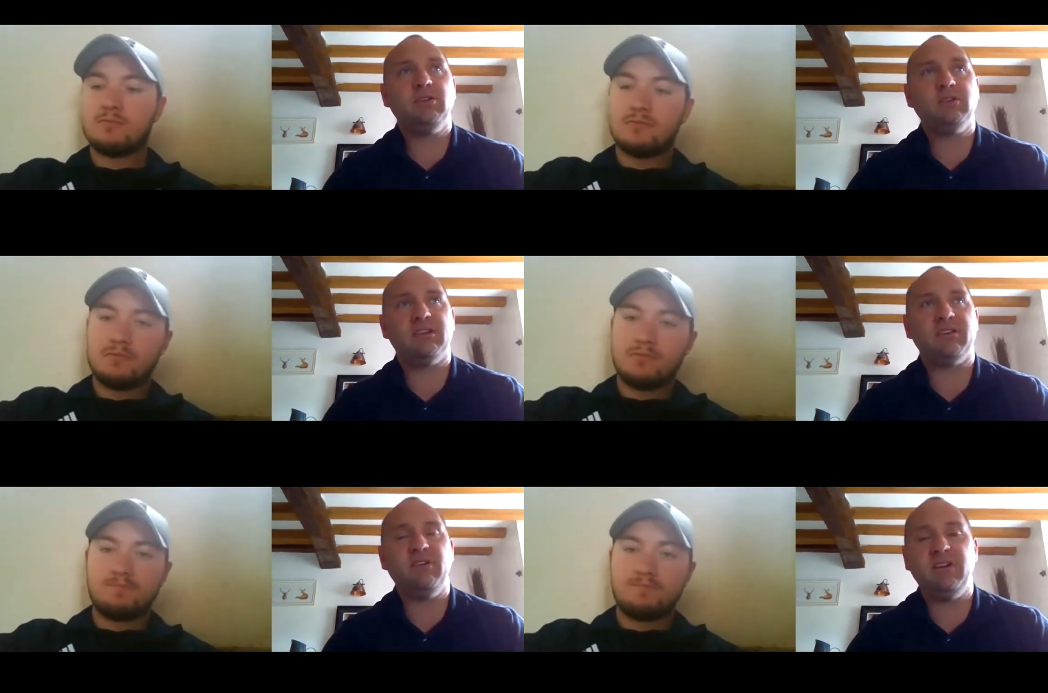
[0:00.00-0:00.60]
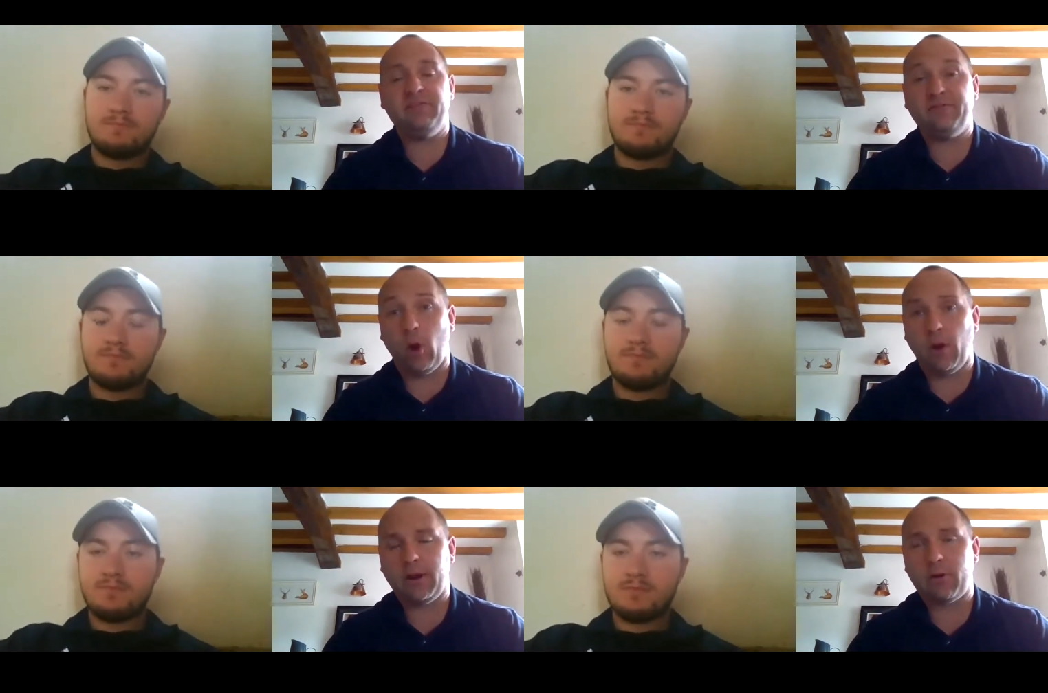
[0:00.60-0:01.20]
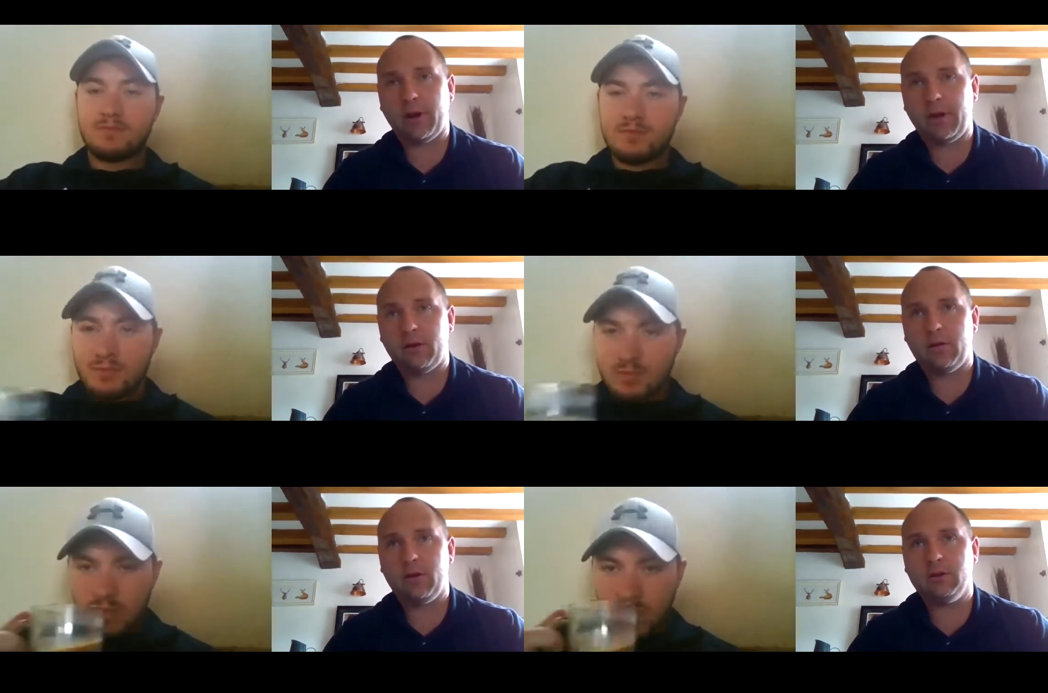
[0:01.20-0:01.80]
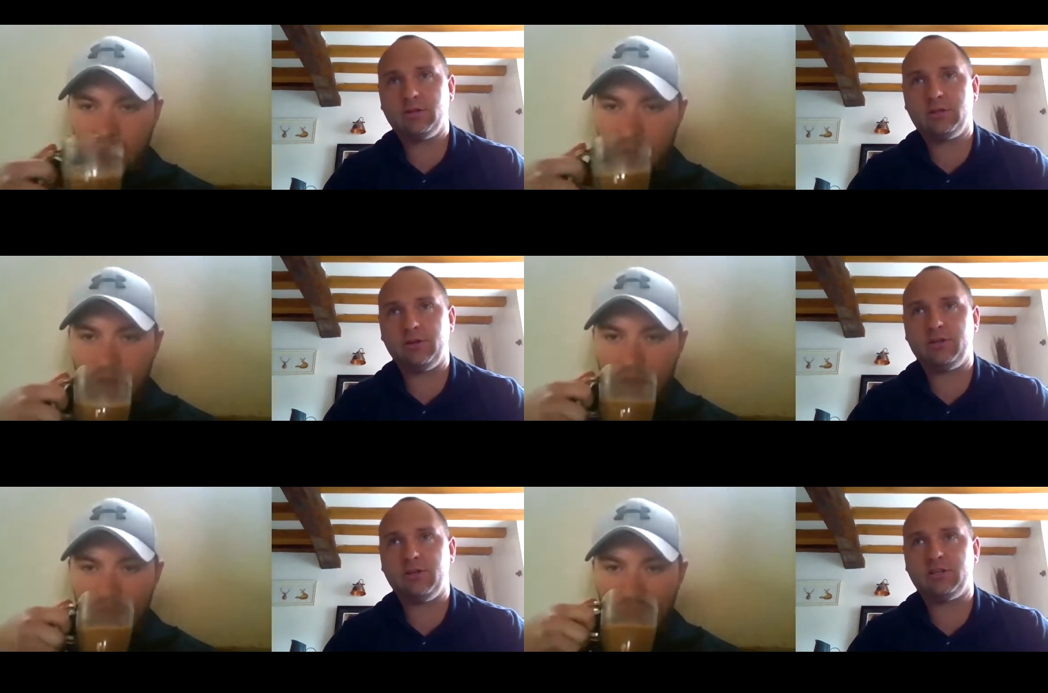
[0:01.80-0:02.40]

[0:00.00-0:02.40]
Speaker 1: doesn't necessarily define cricket as such.